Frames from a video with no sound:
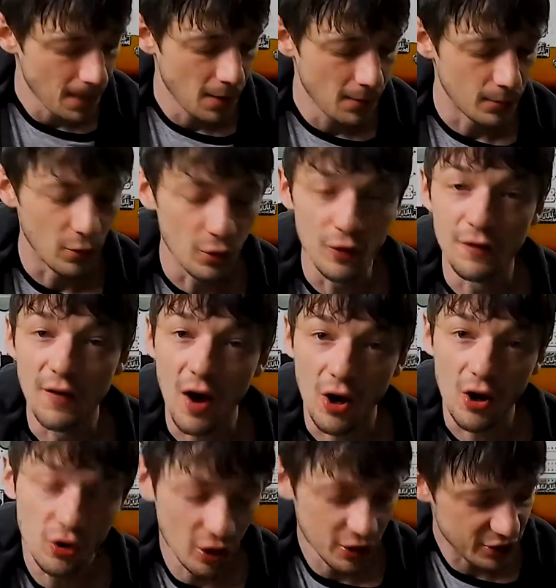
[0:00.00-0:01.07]
move
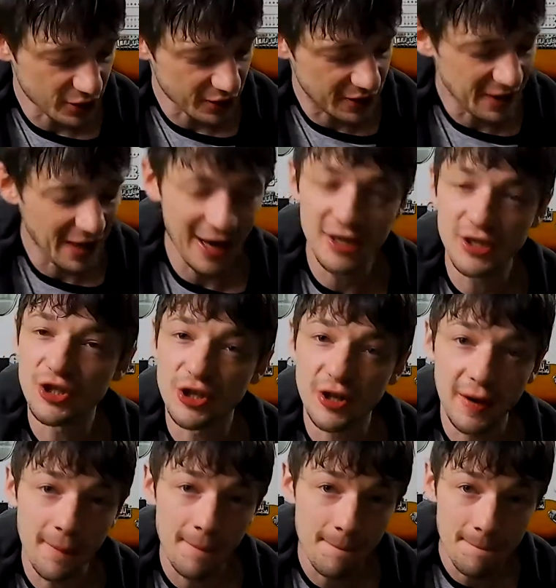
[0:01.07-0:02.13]
across onto the A
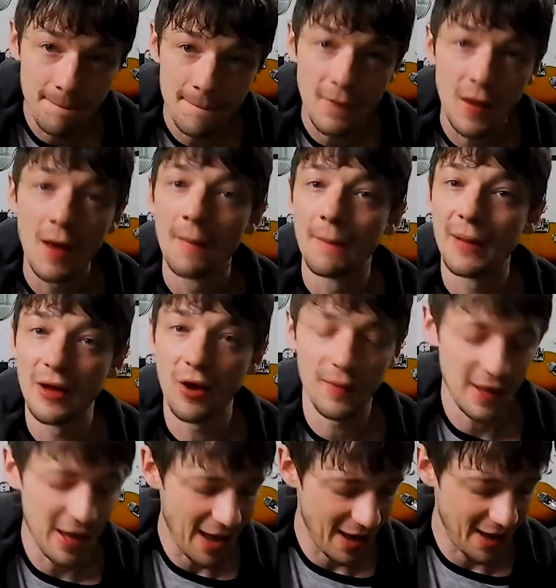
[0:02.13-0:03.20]
string, play on
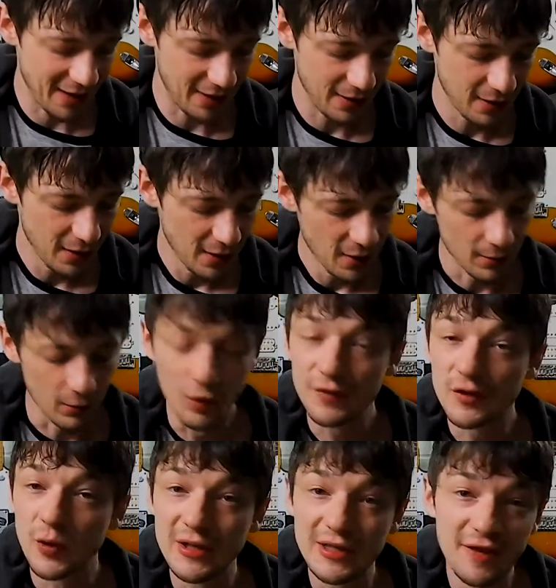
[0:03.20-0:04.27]
the A, move
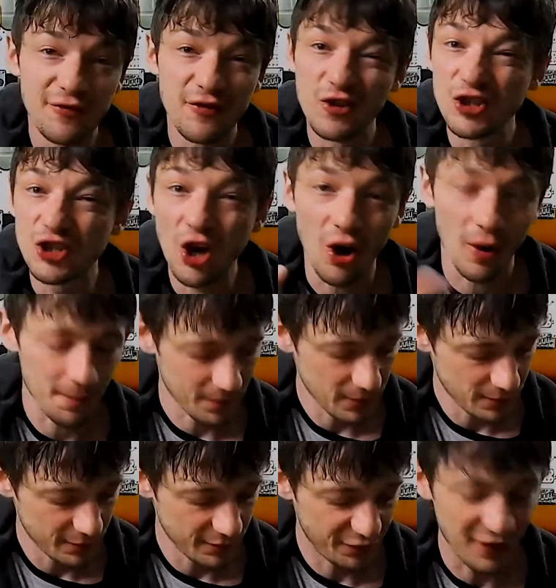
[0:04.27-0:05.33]
to a different dot.
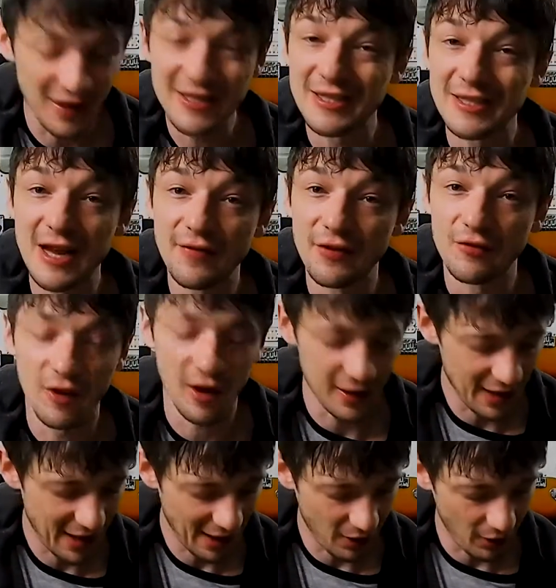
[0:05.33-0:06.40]
Fret 7 right
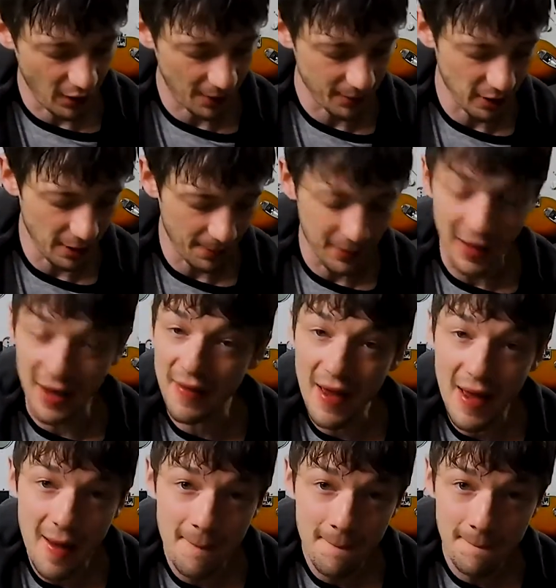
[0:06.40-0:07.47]
now, I'm going to play
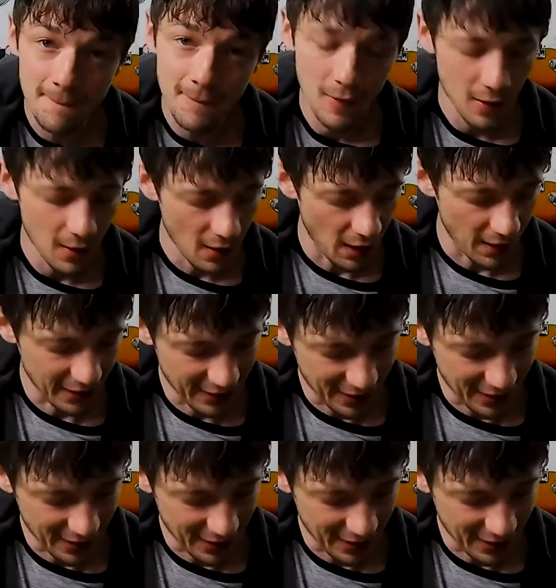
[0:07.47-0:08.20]
there. I'm going to